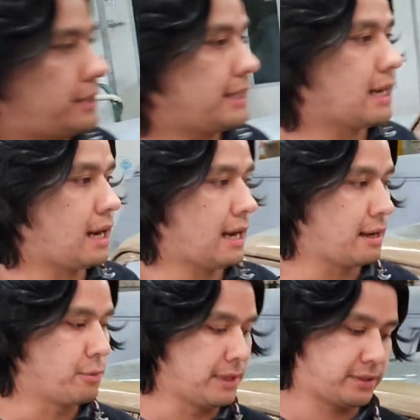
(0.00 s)
clear
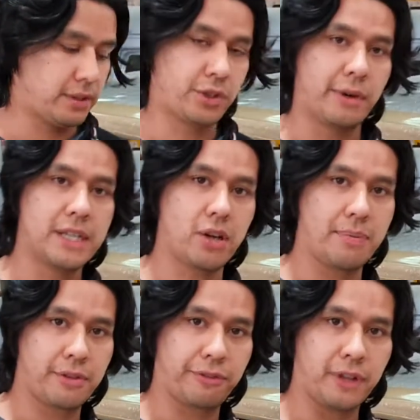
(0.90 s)
with three
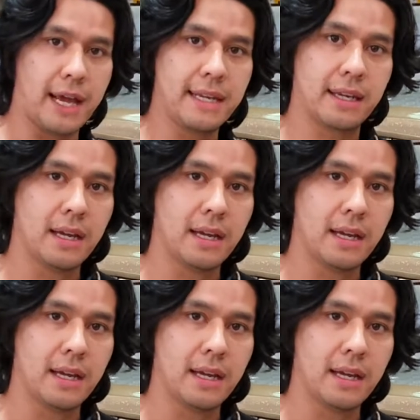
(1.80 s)
types of flake.